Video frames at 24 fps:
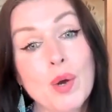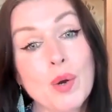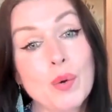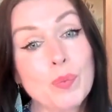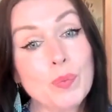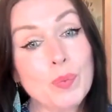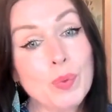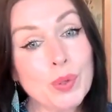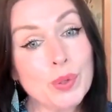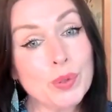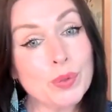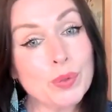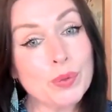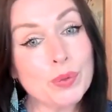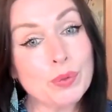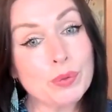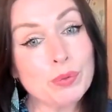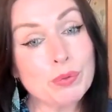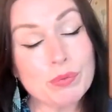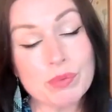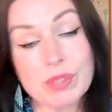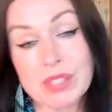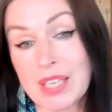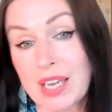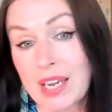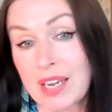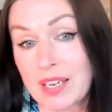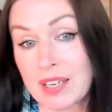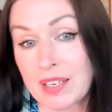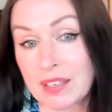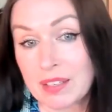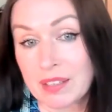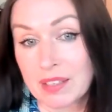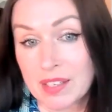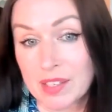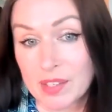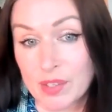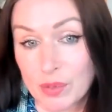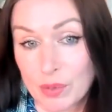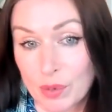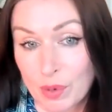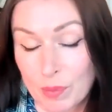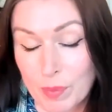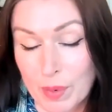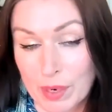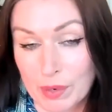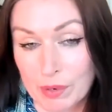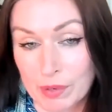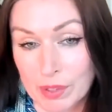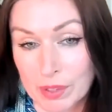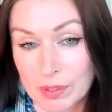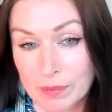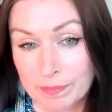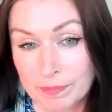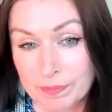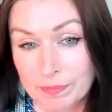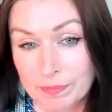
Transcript: will say it's not welcome.